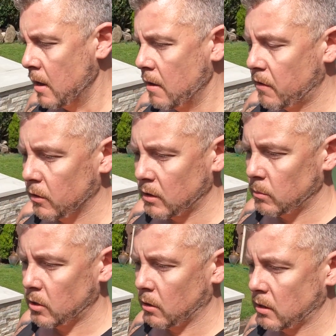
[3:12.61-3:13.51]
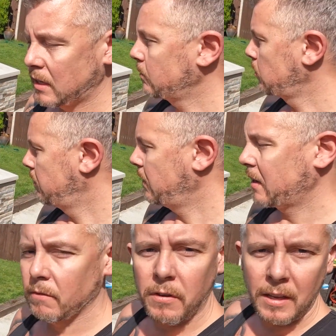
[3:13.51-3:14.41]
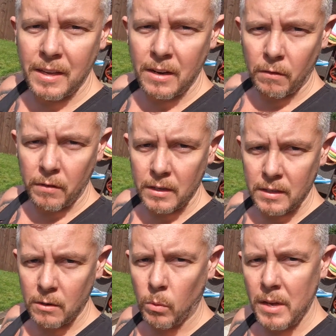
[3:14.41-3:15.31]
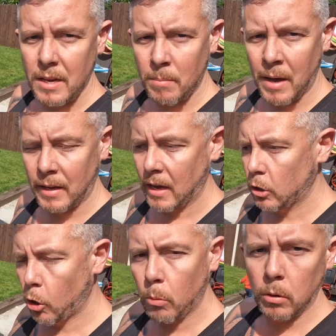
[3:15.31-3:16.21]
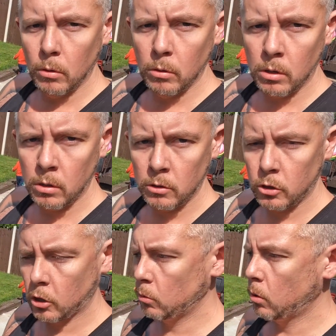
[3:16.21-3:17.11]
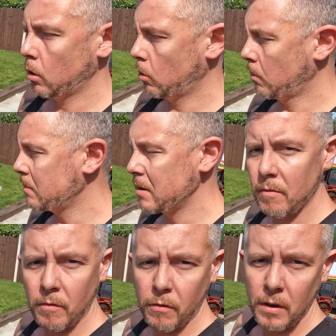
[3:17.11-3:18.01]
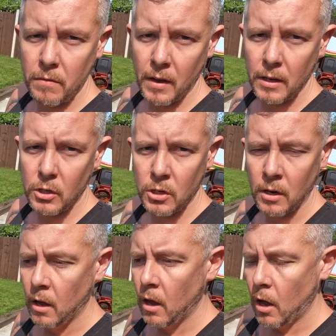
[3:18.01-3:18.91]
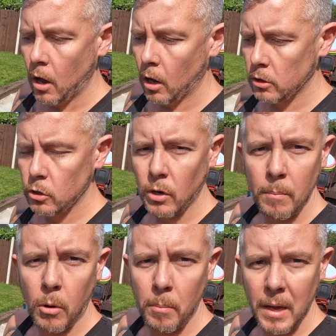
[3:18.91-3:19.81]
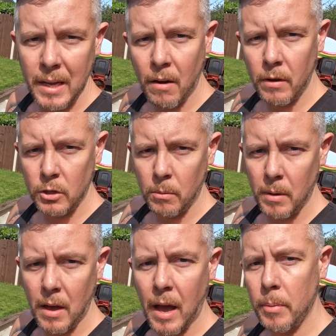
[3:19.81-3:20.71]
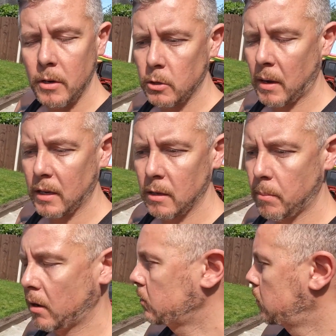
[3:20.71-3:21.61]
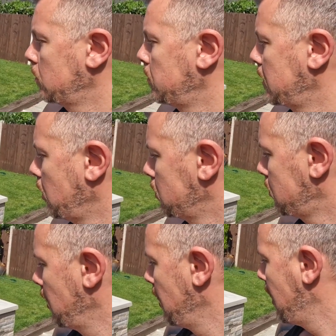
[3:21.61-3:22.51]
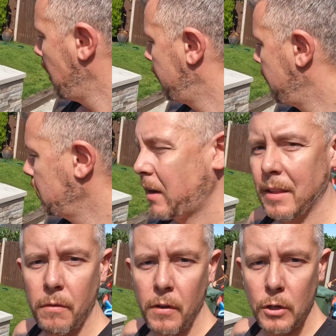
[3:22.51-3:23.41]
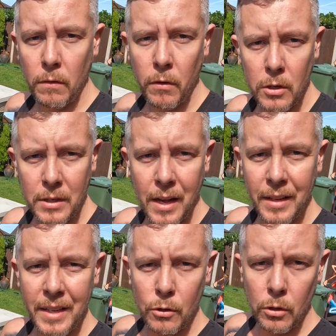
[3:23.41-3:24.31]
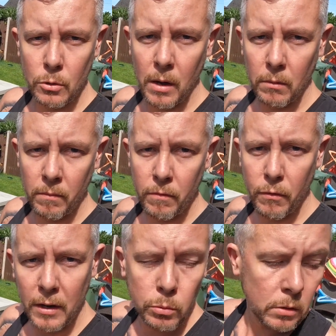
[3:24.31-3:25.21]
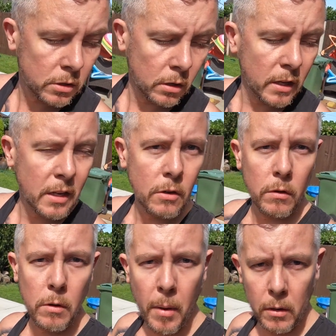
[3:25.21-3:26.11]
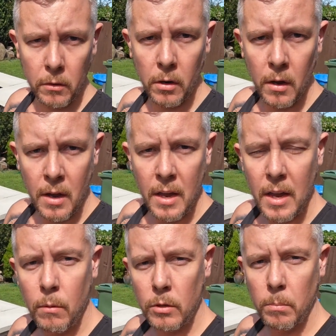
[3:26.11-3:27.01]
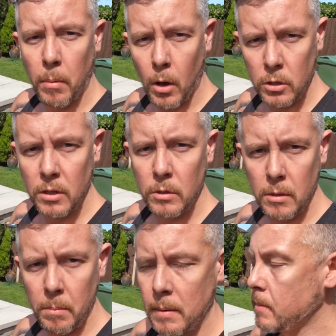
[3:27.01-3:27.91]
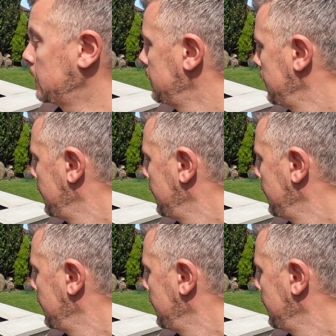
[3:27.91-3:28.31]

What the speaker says: It feels empty all the time. So the thing I'm thinking of is in a week I might get a couple, 2 or maybe even 3 fish to try and put a bit of character, a bit of happiness back in the pond, because I feel like the fish have lost their leader as well. Fred was the leader of the pond. He was the boss, he was the big man.